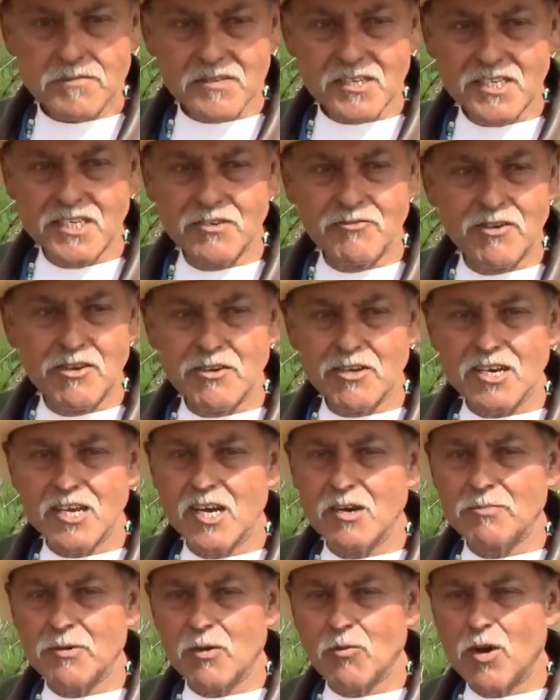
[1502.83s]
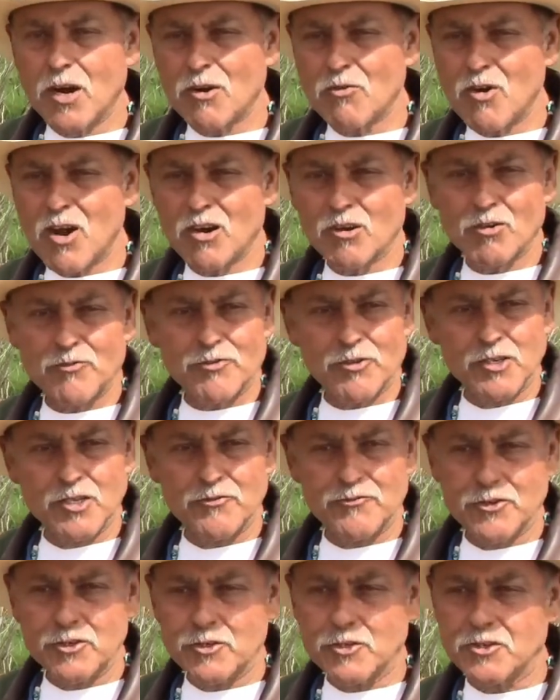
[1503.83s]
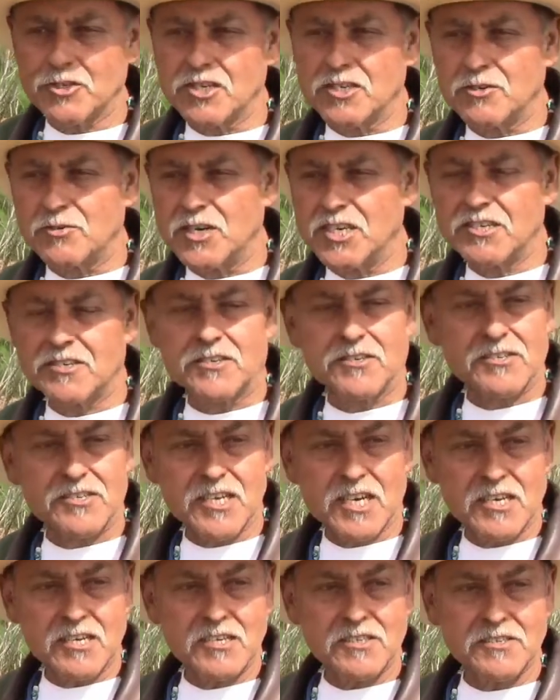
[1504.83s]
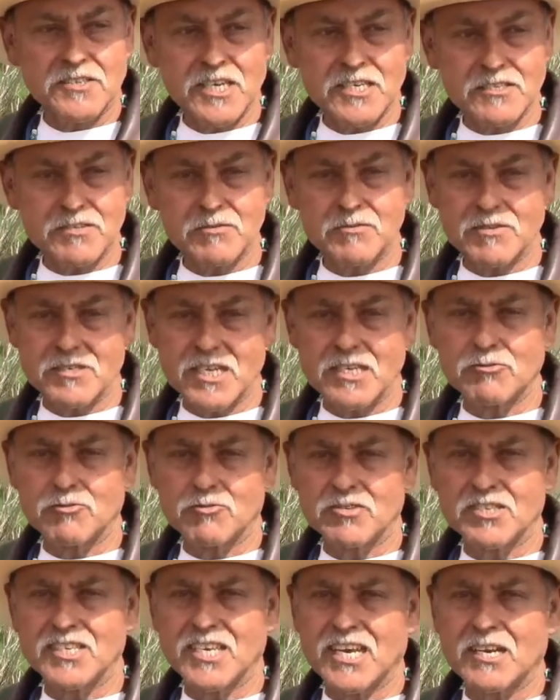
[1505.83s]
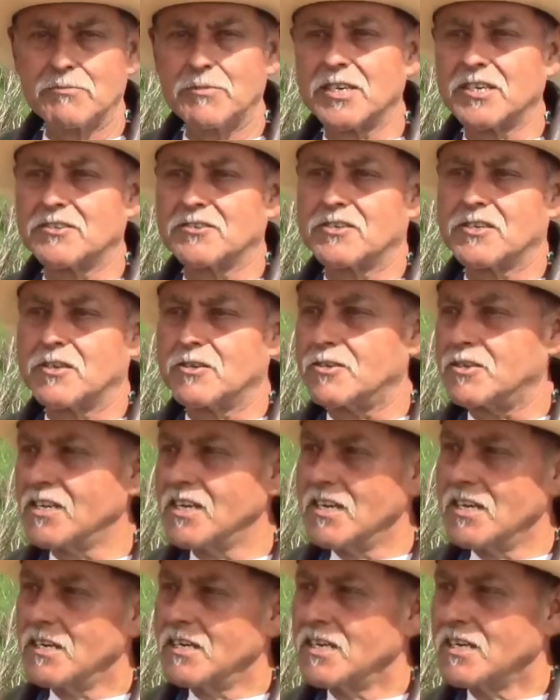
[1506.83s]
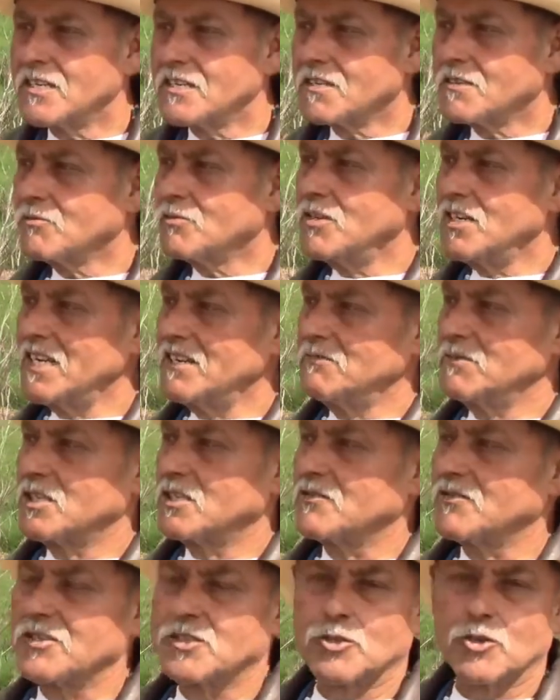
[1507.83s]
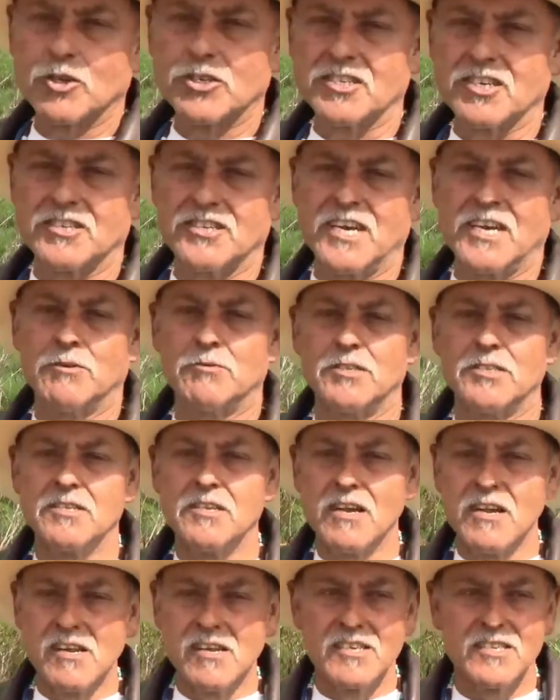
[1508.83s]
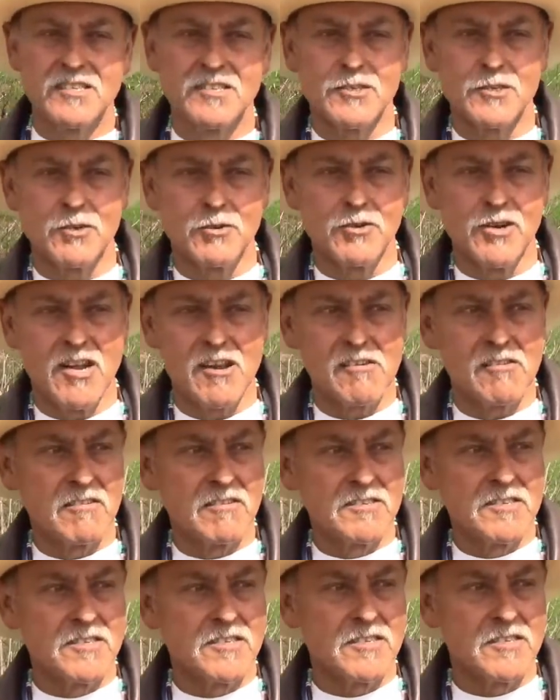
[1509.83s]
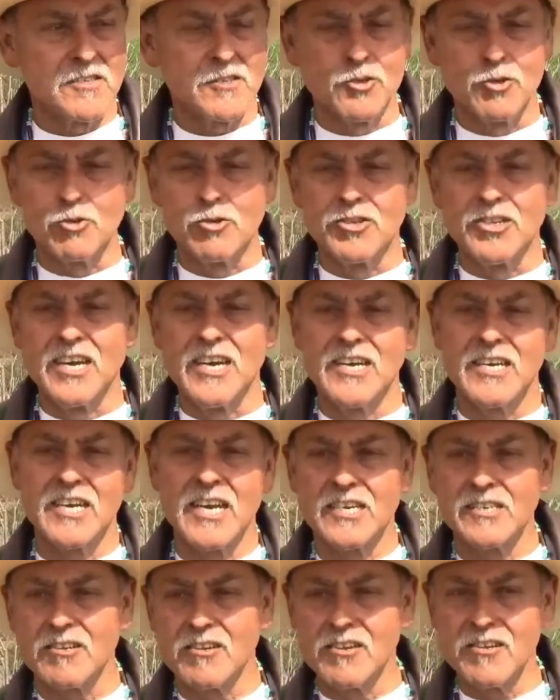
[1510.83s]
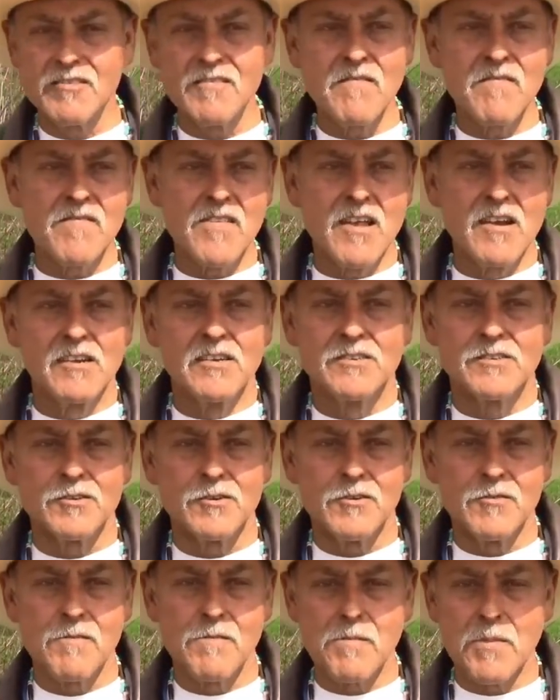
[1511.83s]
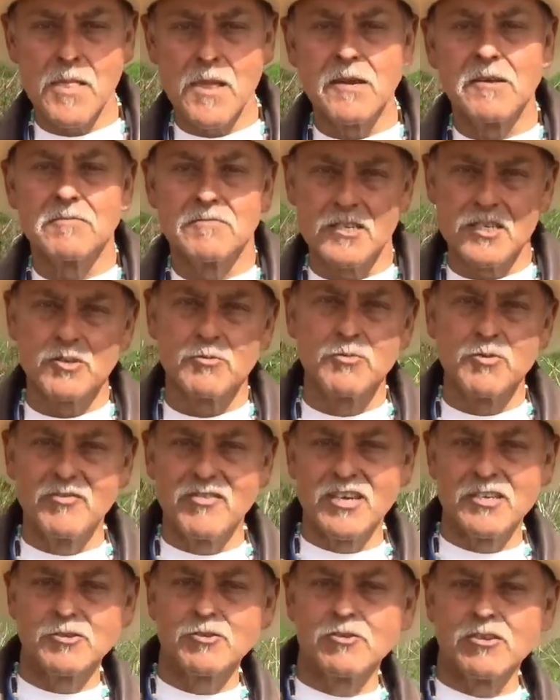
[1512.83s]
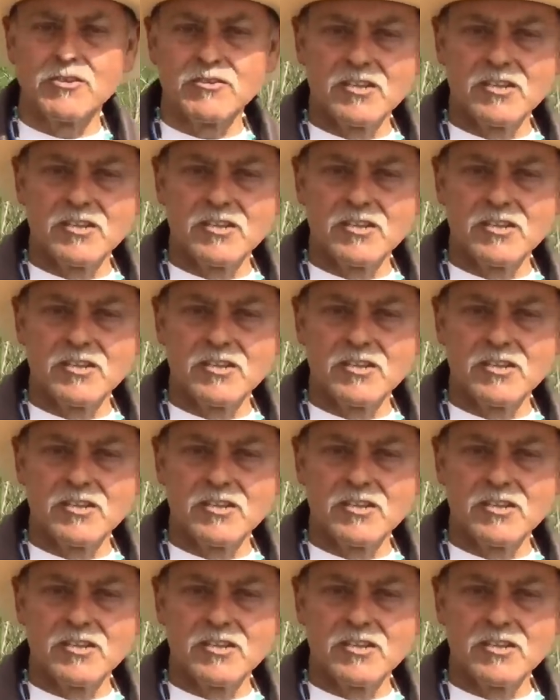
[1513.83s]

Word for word: and if we could help our water aquifer in the future generations, uh, that's what that's what got to be considered. We don't have much of a choice on that one, so uh, it's do or die actually. So let's move on to other